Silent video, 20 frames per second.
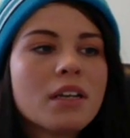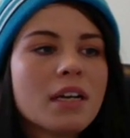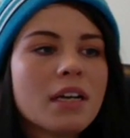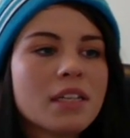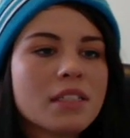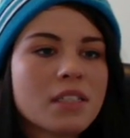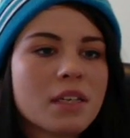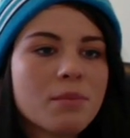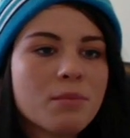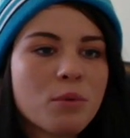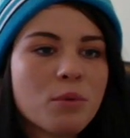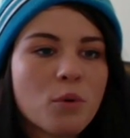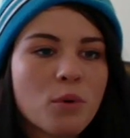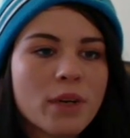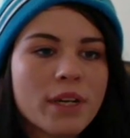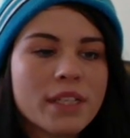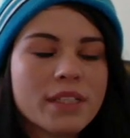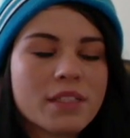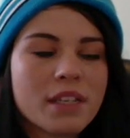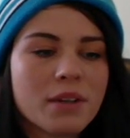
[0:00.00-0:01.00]
at some
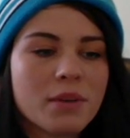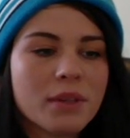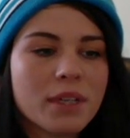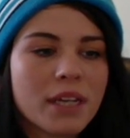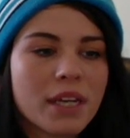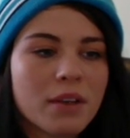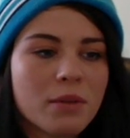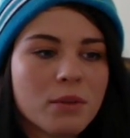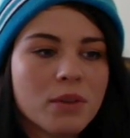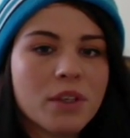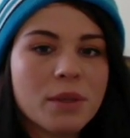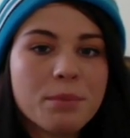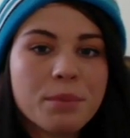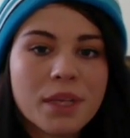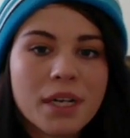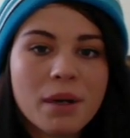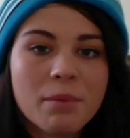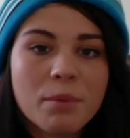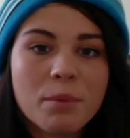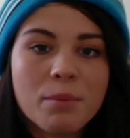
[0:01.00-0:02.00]
points I would get really
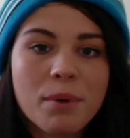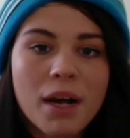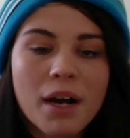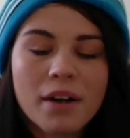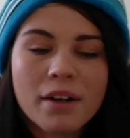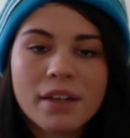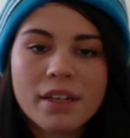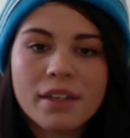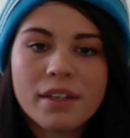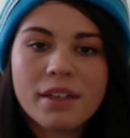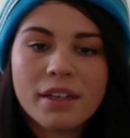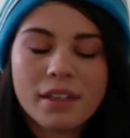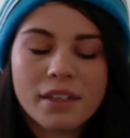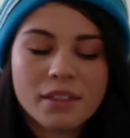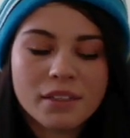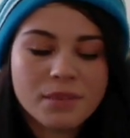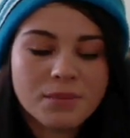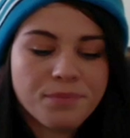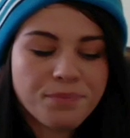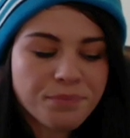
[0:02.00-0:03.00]
beat up about it,
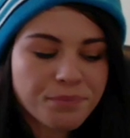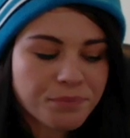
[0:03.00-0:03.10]
and